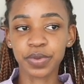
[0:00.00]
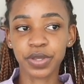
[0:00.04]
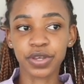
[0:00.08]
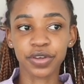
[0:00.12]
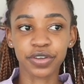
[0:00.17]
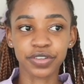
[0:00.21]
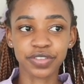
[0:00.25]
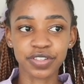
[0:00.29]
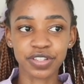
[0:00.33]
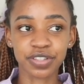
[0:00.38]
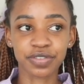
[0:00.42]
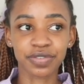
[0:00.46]

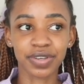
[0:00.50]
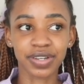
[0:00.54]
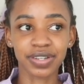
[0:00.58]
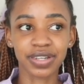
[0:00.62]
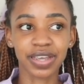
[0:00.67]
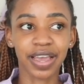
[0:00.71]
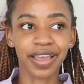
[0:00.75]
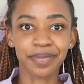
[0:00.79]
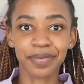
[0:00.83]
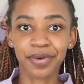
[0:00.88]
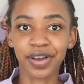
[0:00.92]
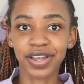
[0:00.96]
because it's very
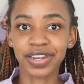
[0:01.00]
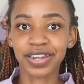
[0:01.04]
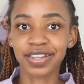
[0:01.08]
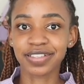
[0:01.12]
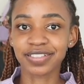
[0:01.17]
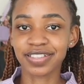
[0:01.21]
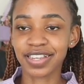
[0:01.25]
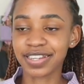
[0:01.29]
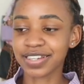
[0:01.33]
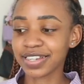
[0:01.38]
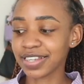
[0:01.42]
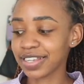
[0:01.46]

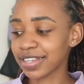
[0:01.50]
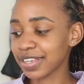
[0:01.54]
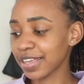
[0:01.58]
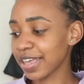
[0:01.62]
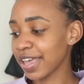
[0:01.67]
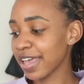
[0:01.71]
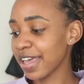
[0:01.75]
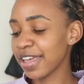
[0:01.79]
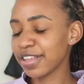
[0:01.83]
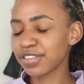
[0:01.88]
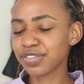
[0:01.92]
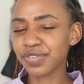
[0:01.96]
hypoallergenic,
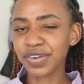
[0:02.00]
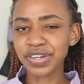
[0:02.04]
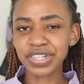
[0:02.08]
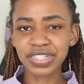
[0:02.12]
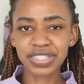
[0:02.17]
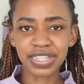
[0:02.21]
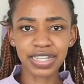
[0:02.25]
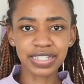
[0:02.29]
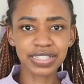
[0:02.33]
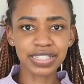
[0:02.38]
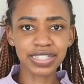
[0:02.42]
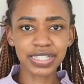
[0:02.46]
it's very
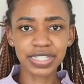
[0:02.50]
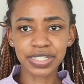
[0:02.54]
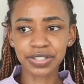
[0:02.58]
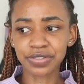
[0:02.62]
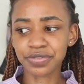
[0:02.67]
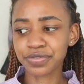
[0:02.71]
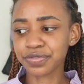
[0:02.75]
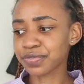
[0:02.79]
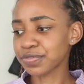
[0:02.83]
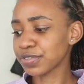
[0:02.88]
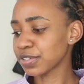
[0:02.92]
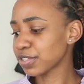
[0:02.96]

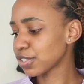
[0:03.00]
sensitive.